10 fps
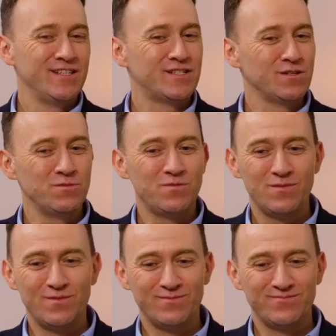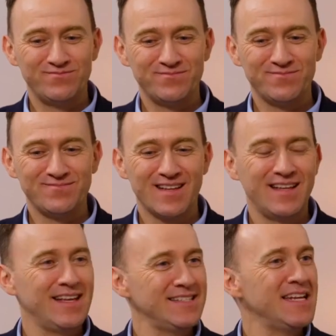So
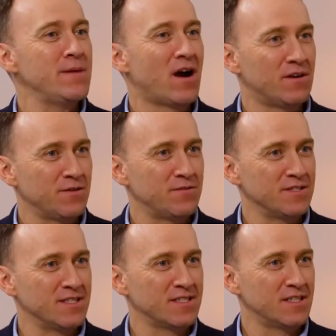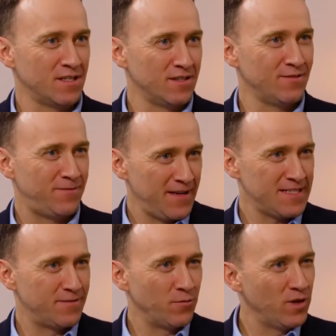let's name our differences, because on the
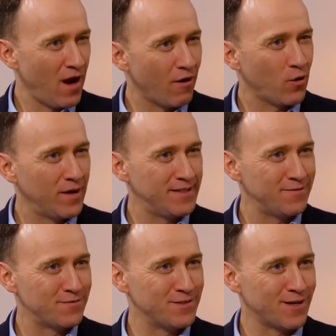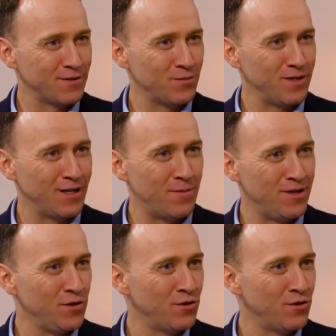face of it, we are quite different, aren't we? I mean,